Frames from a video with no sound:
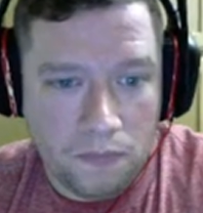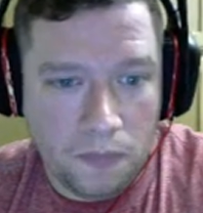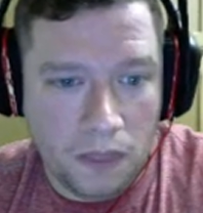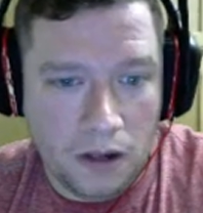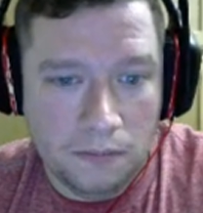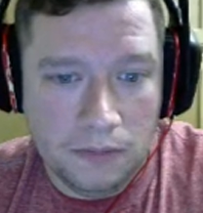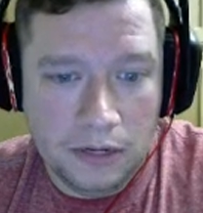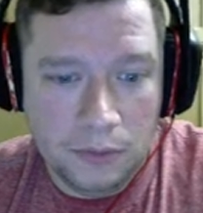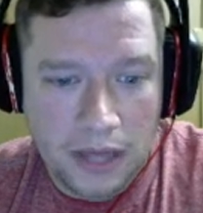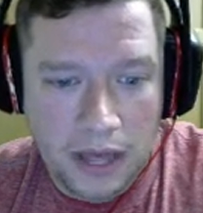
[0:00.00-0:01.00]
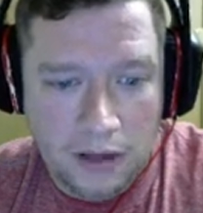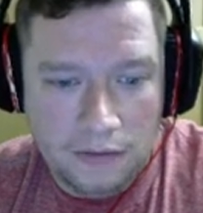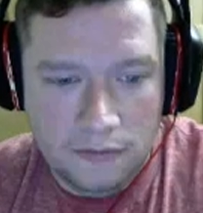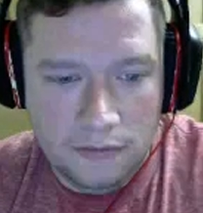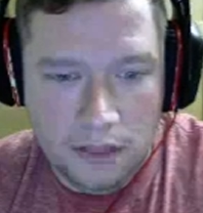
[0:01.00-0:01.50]
But here we
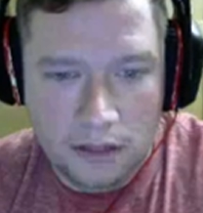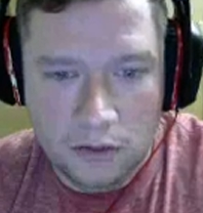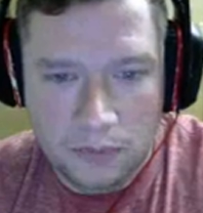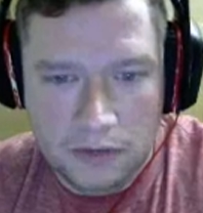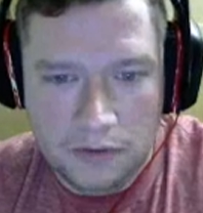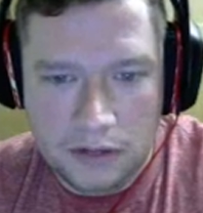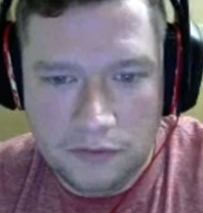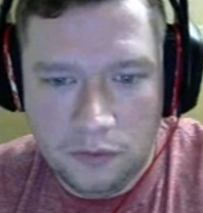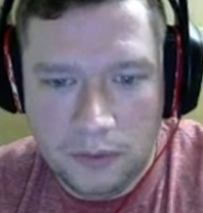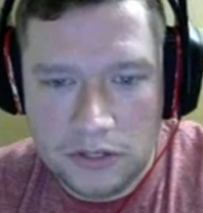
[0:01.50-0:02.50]
have a little bit of the information